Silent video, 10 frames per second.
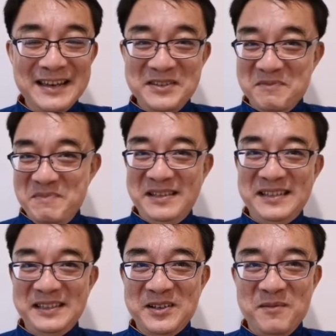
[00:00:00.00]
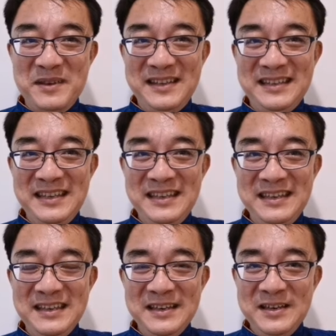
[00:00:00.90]
your business
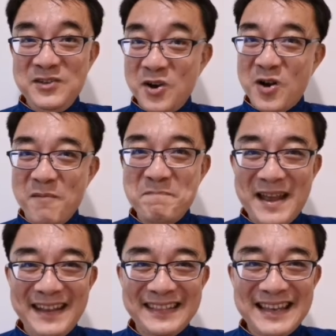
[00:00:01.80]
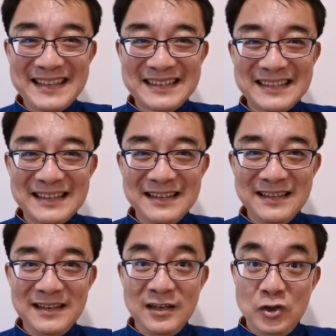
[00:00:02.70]
community, your competitors,
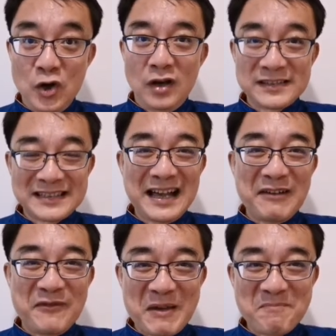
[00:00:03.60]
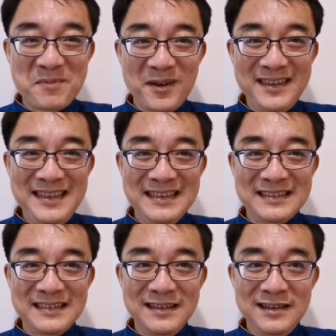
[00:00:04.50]
your staff, employees,